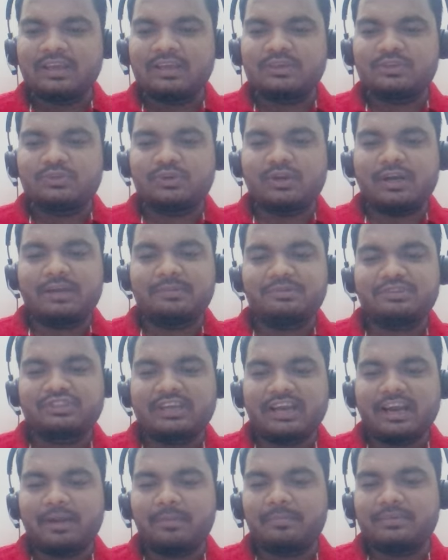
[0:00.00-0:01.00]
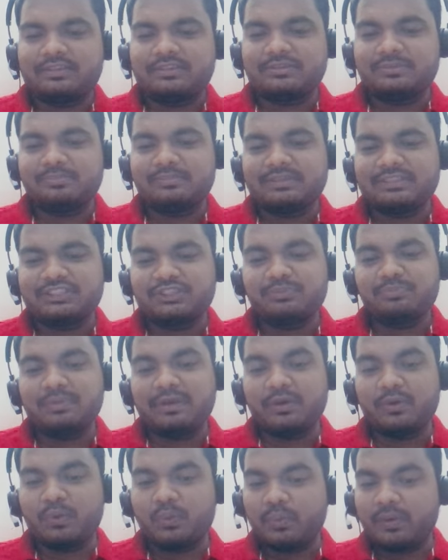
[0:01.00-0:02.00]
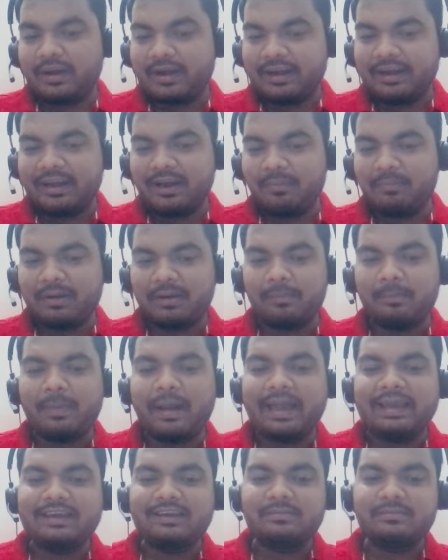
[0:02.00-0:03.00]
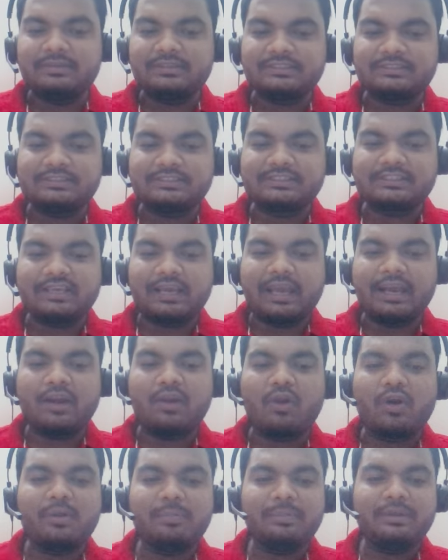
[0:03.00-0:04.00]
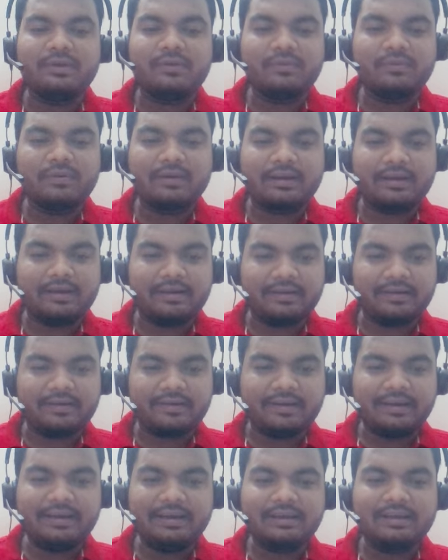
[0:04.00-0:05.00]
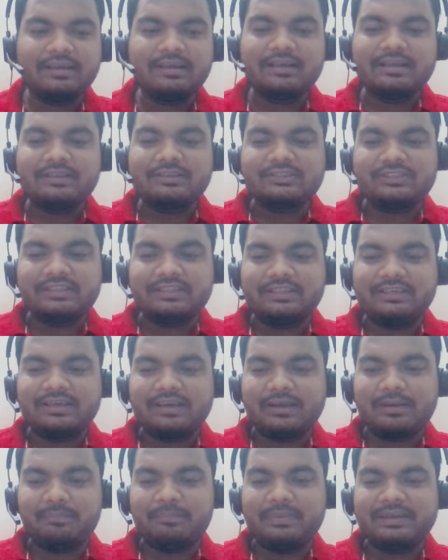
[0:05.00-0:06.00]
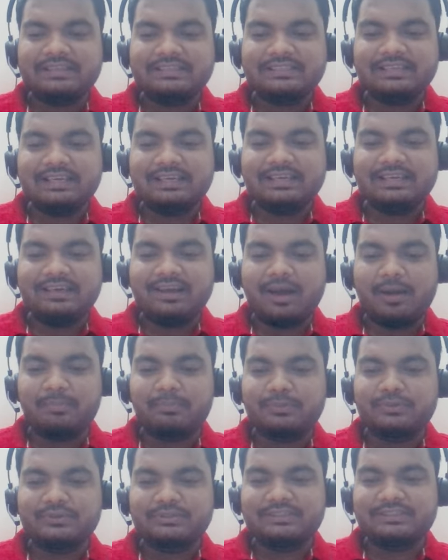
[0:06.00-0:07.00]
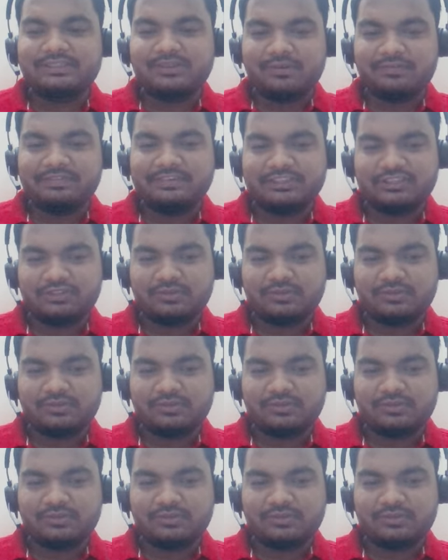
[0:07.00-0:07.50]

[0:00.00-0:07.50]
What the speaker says: So abstract methods must be overridden, but final methods cannot be overridden, right? So they are basically opposite of